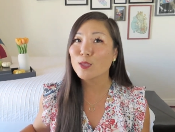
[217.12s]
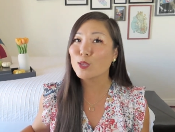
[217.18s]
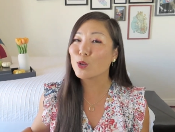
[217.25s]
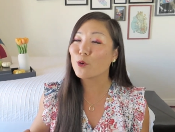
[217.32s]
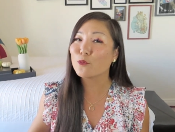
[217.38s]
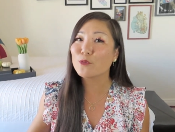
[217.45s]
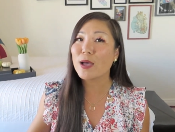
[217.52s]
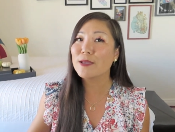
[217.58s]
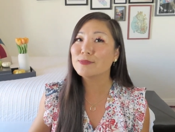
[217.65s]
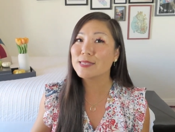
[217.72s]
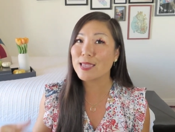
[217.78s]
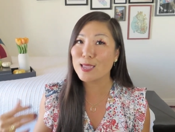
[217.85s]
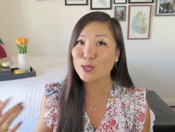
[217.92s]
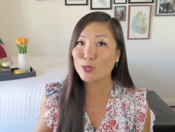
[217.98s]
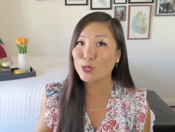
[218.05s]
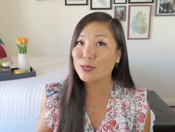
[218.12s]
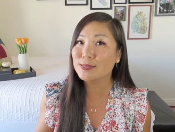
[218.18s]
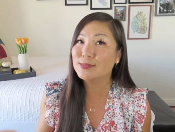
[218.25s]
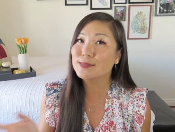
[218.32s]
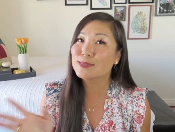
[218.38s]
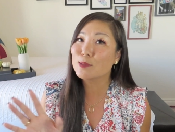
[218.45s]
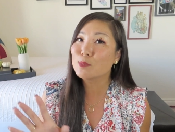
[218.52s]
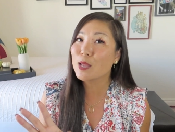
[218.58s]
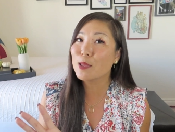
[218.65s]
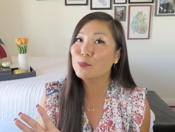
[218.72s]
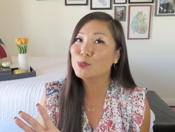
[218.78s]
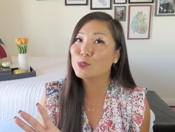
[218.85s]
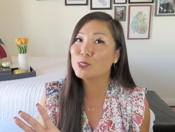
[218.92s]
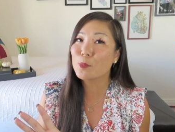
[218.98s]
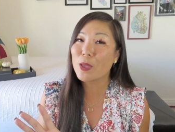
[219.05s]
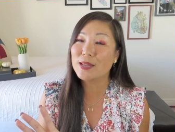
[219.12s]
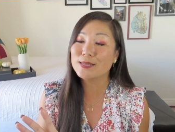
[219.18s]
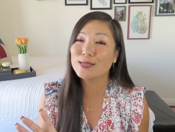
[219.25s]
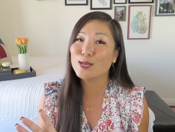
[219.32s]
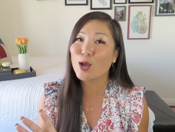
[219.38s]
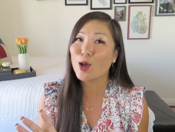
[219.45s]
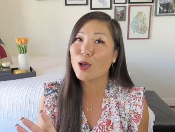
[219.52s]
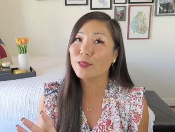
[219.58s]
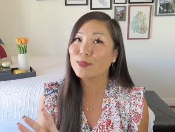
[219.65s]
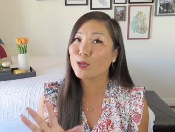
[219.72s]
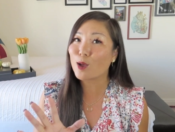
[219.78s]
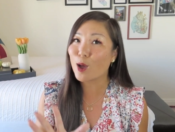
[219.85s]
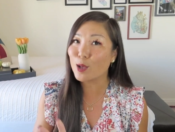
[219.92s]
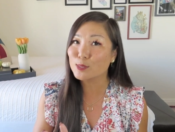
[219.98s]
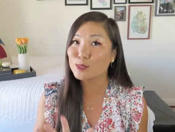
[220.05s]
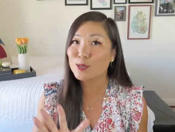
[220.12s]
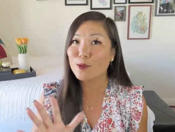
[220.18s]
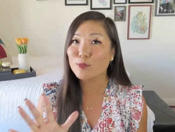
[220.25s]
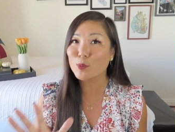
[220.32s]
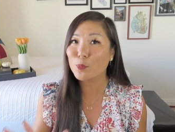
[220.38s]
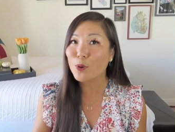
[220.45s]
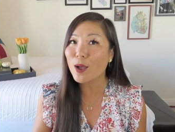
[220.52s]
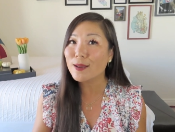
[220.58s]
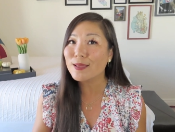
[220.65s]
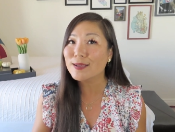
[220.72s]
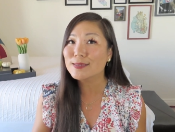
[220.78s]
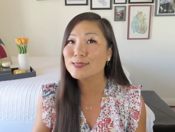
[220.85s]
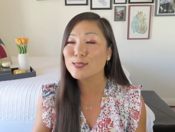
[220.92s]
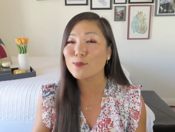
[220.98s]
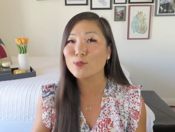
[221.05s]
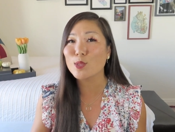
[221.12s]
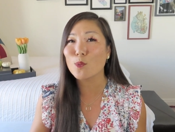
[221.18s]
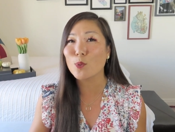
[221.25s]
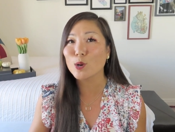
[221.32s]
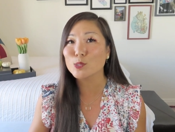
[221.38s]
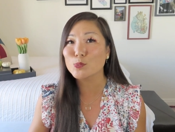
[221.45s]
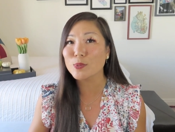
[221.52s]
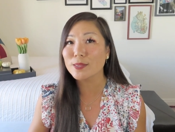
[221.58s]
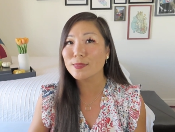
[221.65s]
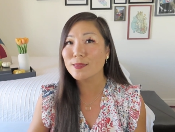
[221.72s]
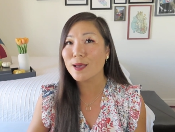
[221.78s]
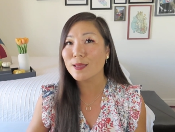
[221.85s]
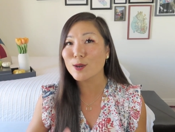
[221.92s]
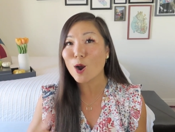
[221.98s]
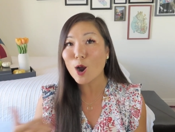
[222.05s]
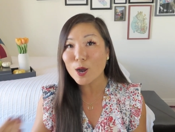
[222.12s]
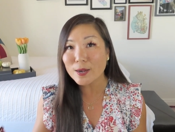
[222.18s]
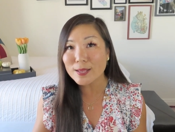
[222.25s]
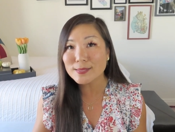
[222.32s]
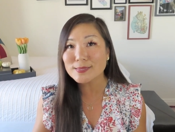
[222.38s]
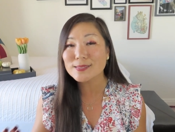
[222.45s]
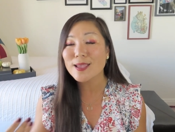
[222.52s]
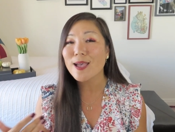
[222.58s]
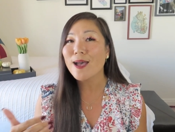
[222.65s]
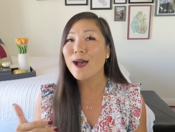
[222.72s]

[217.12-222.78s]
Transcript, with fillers: you know, five to eight goodies, and sometimes depending on the cost of the products, if they worked with an artist,